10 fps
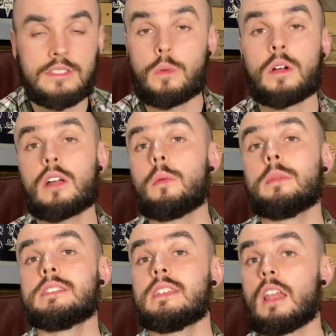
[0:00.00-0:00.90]
Someone
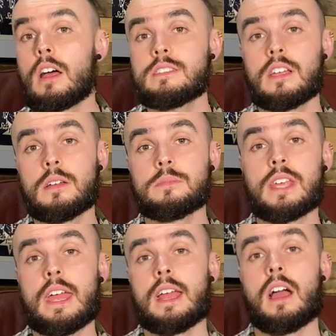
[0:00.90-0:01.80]
commented last time
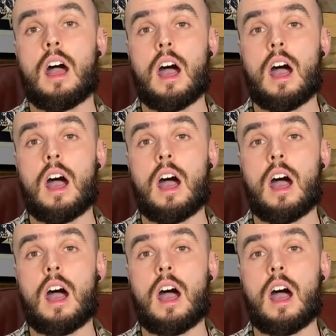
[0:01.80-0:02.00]
saying,